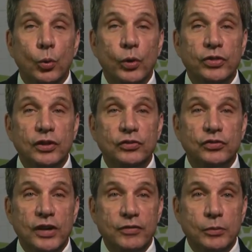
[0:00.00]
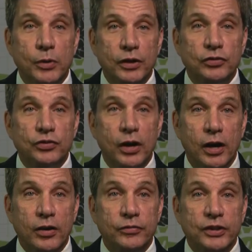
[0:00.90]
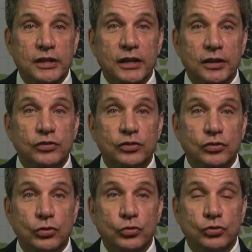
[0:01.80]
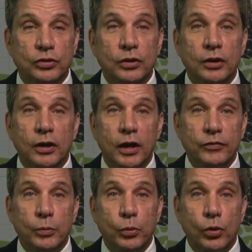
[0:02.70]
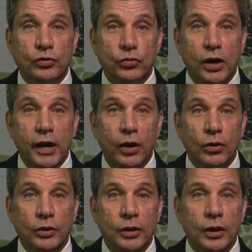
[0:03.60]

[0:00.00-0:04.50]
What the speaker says: within 7 months of the institution of the board trial.